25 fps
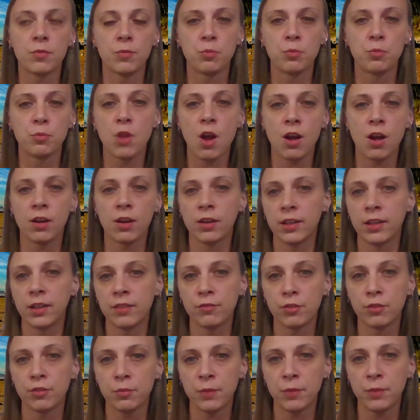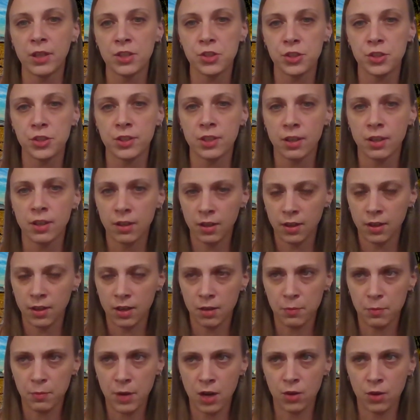blog information
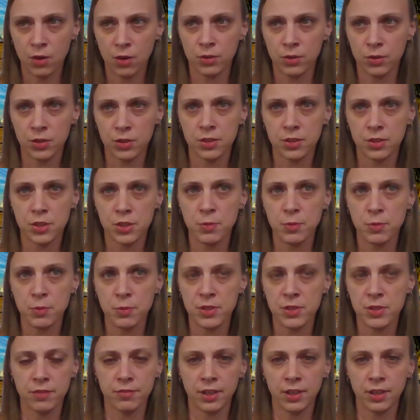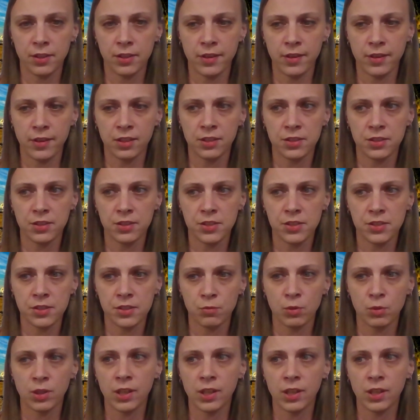about specific things
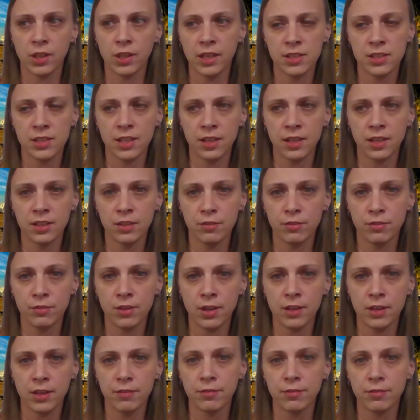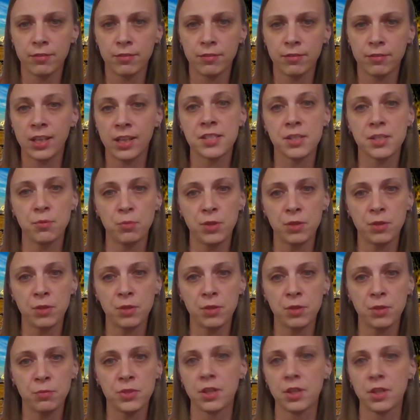related to end of life, like
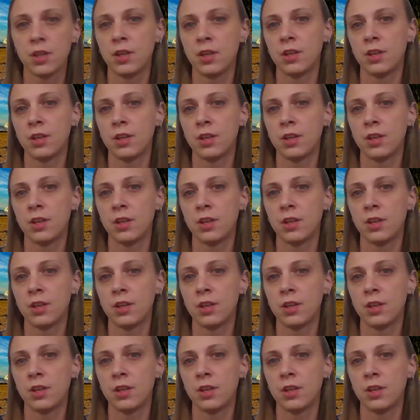symptoms.